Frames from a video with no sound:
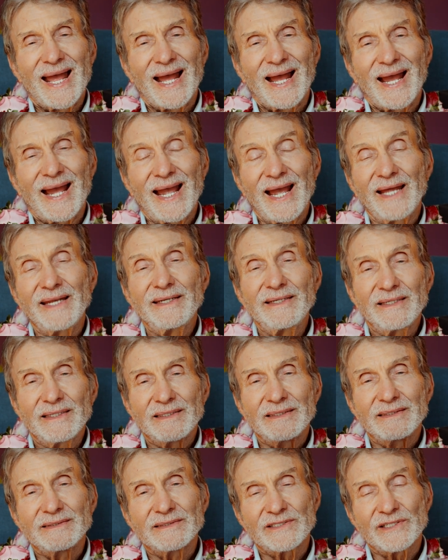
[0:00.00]
And
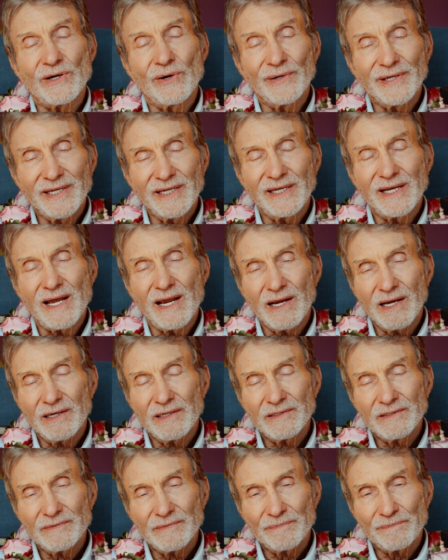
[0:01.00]
so in
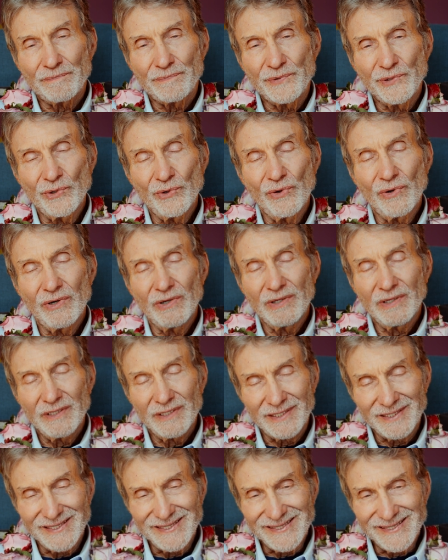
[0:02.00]
our pure
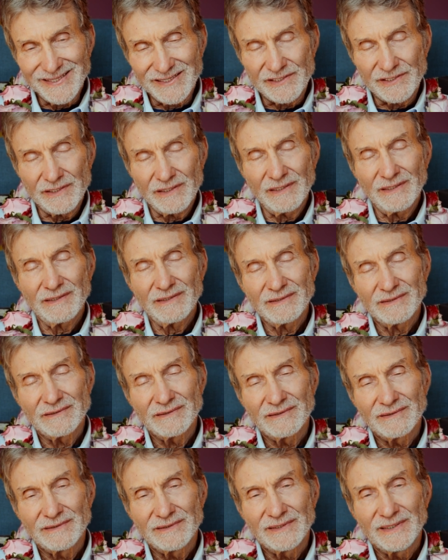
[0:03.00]
condition,
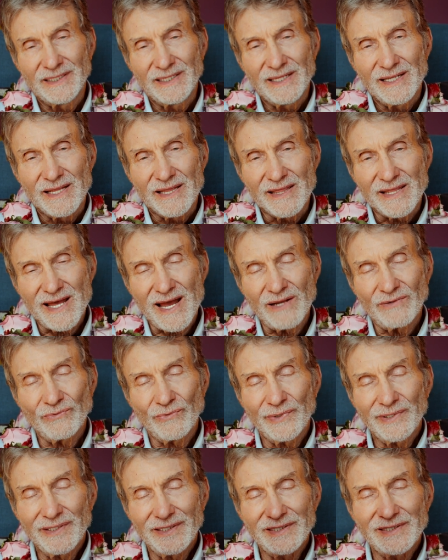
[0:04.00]
that
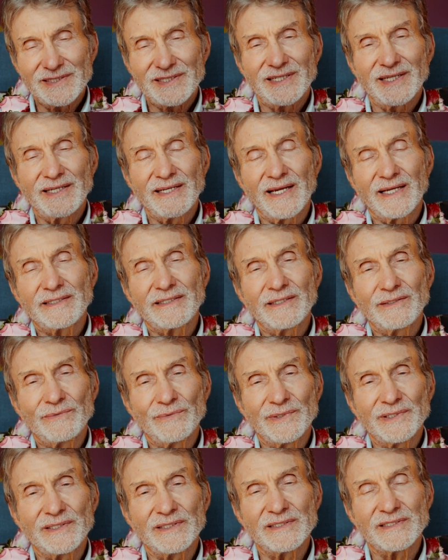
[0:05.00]
will is connected
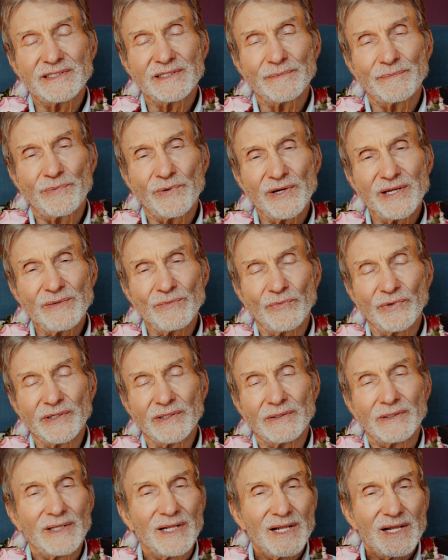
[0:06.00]
with the supreme
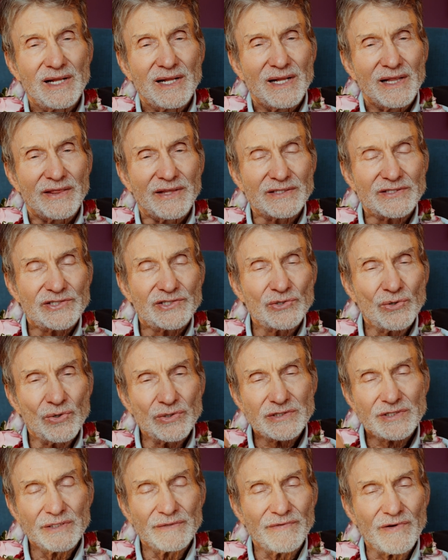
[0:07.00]
will. The
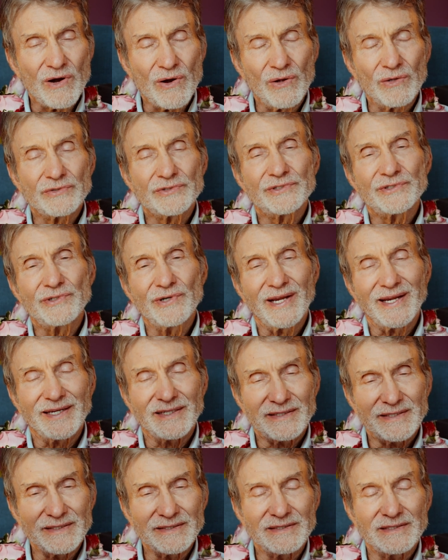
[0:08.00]
source of all
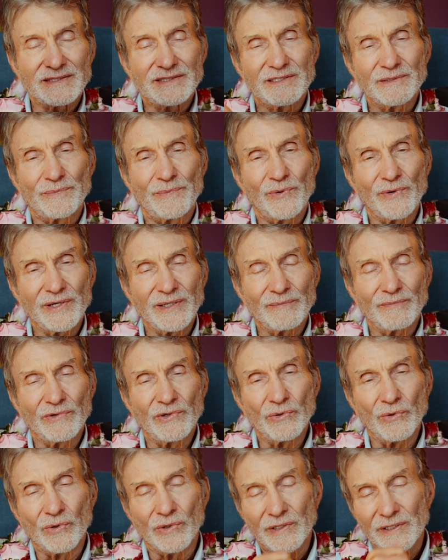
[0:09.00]
strength is the supreme
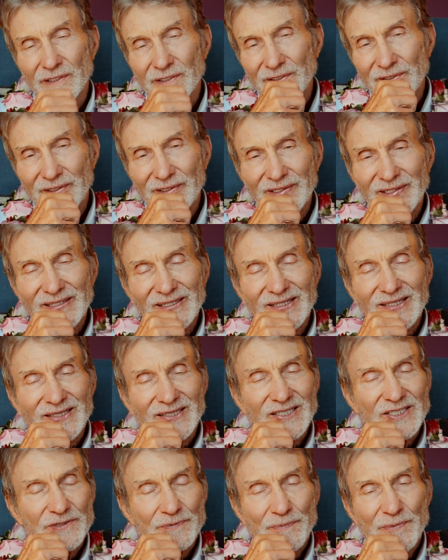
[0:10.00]
Lord.
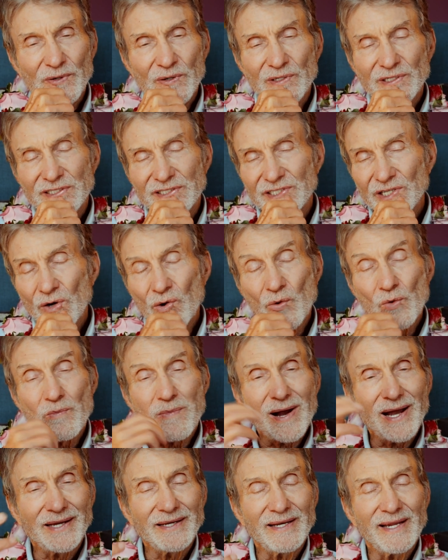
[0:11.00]
The spirit soul
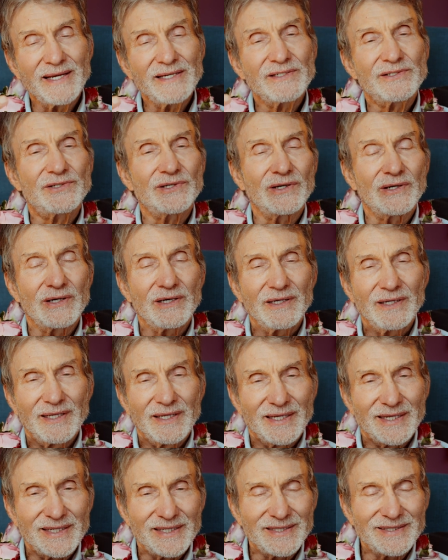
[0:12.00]
by nature
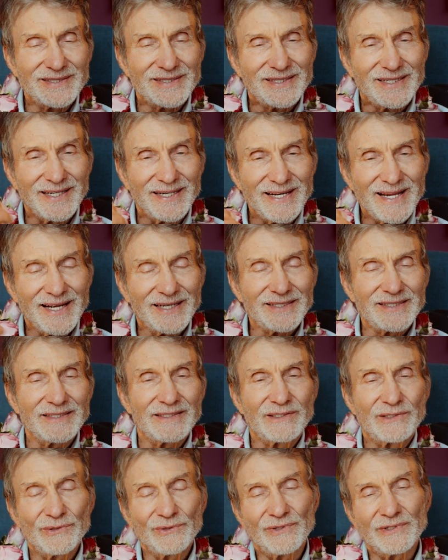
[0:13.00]
is
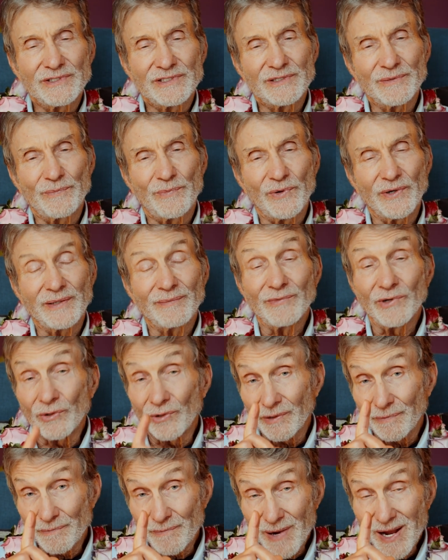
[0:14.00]
connected to the supreme
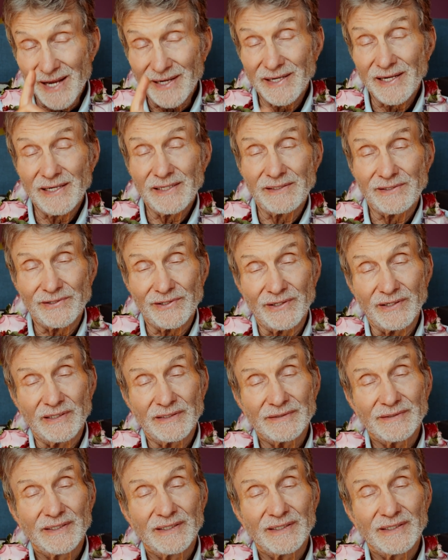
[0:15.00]
Lord by nature.